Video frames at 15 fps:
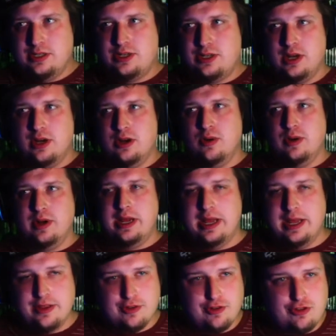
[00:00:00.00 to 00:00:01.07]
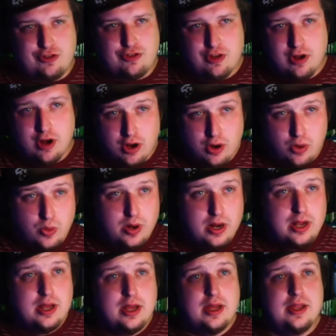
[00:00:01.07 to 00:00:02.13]
So in the show,
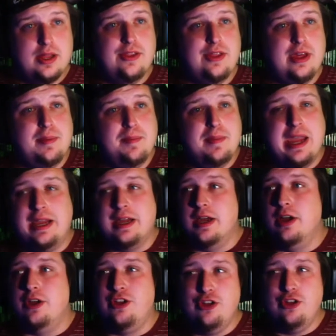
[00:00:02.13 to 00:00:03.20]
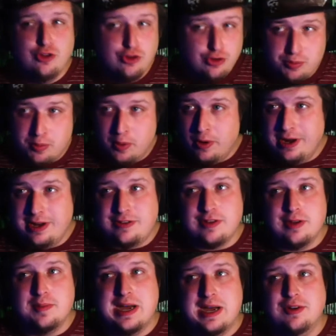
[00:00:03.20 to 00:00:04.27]
they make a huge point
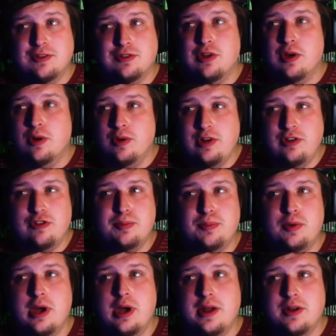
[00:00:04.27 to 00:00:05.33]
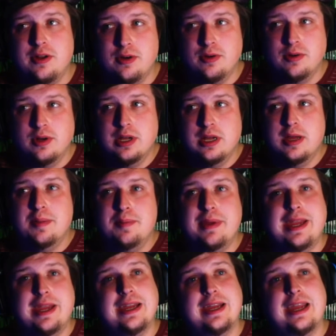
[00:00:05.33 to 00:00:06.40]
about Tony Soprano
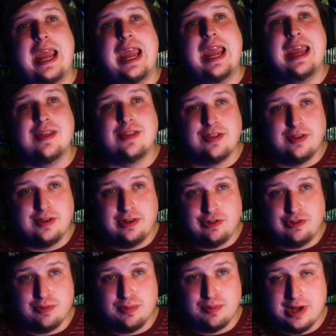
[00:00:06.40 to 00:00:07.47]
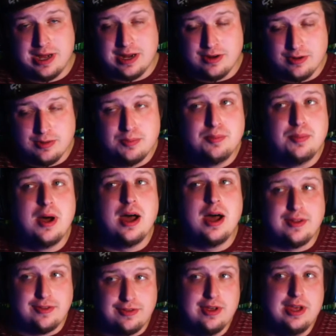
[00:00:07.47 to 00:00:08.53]
being Anthony Soprano.
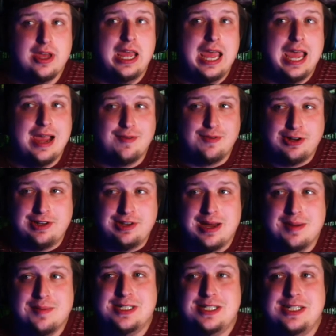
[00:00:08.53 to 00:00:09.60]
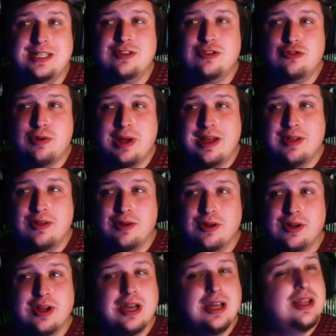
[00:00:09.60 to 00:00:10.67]
But every time I see the
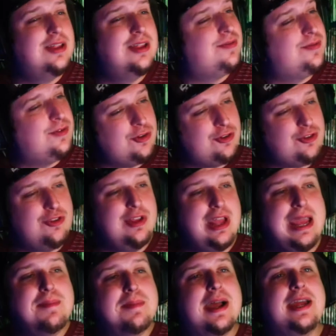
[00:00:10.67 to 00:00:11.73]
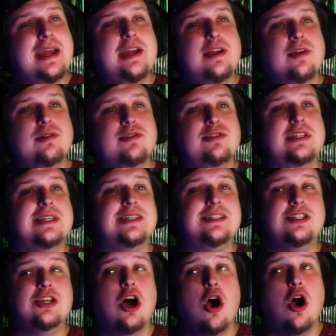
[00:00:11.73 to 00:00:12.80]
trailer, the first name I hear is
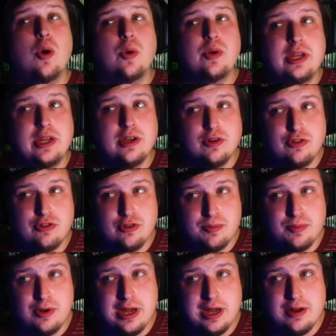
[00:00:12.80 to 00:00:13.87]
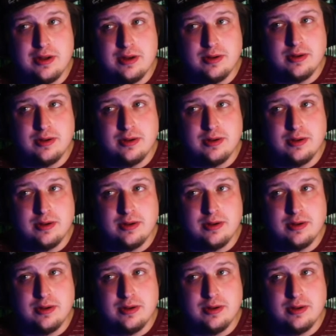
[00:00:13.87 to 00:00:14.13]
Antonio Soprano.